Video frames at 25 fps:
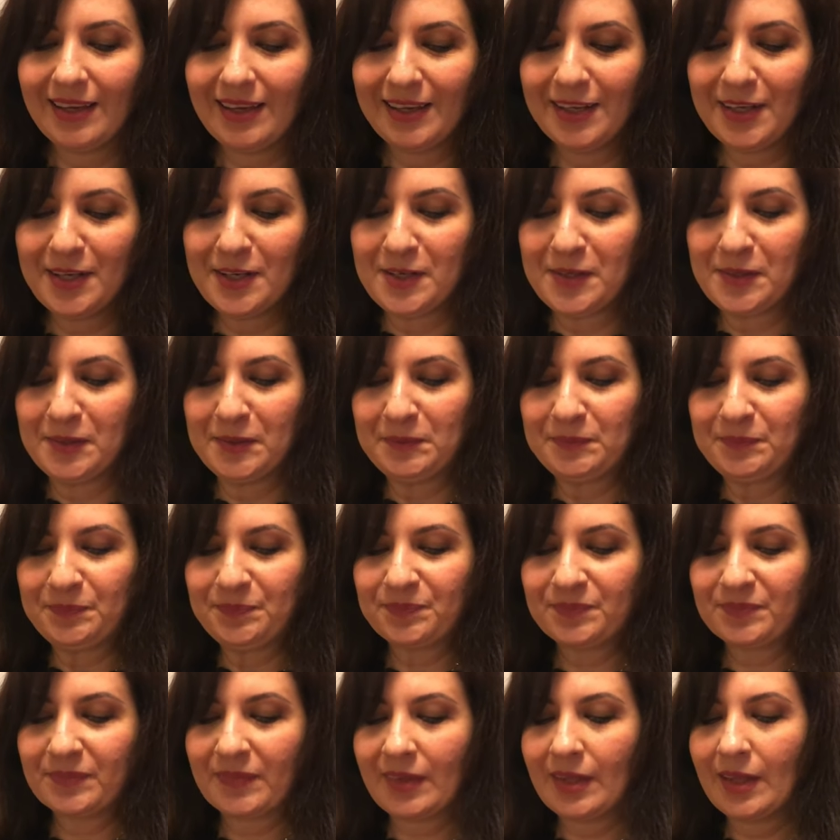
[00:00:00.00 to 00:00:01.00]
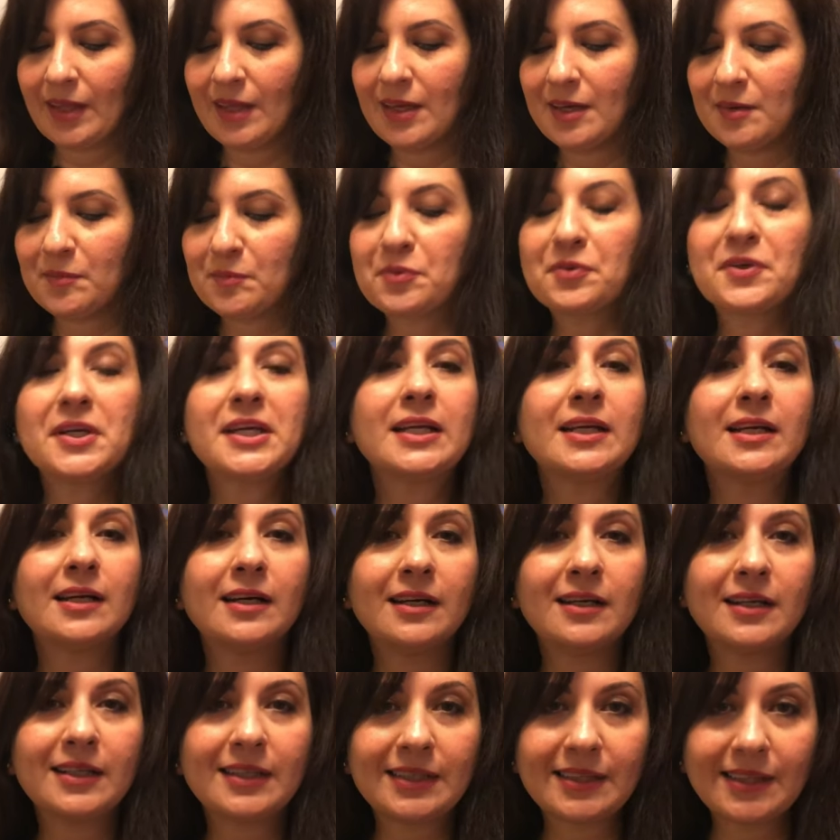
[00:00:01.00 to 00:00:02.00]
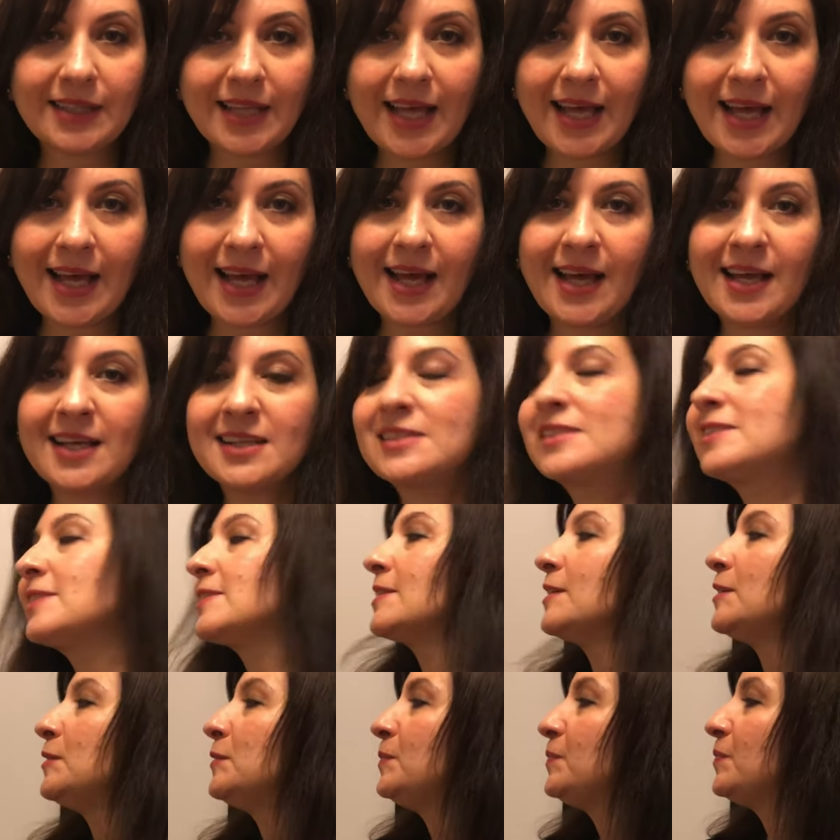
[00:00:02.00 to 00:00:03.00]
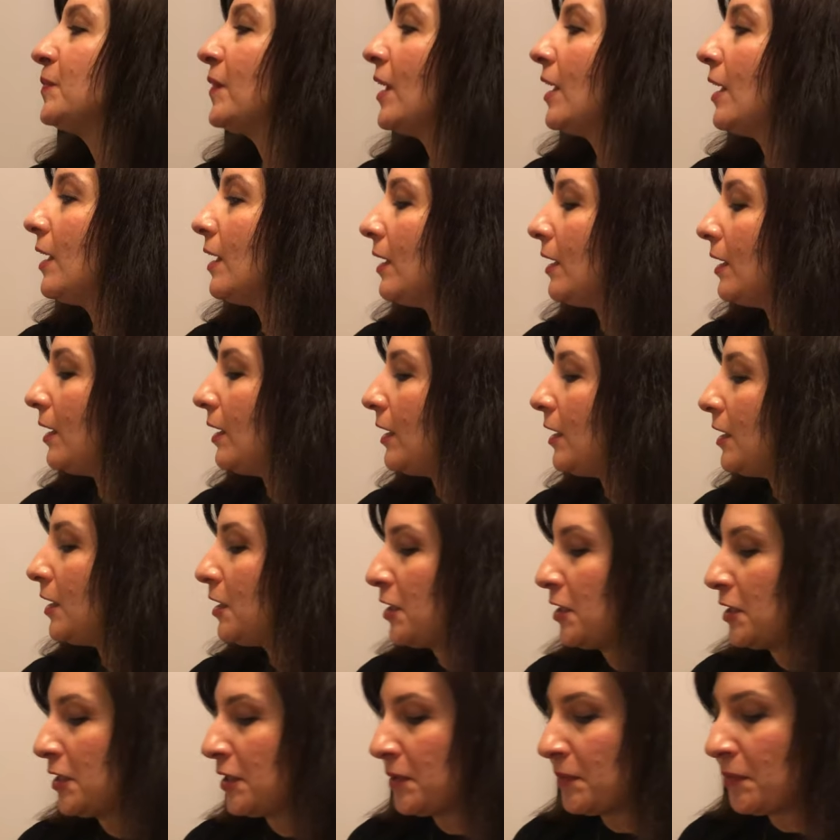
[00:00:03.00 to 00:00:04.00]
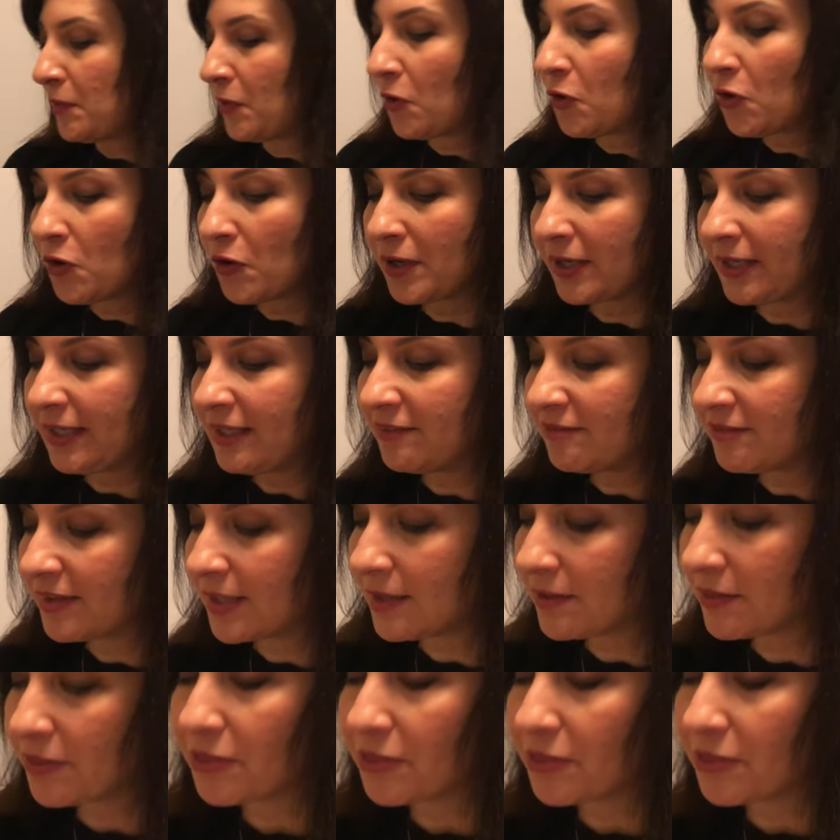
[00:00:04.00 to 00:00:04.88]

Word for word: um, pre-cut glass uh, or even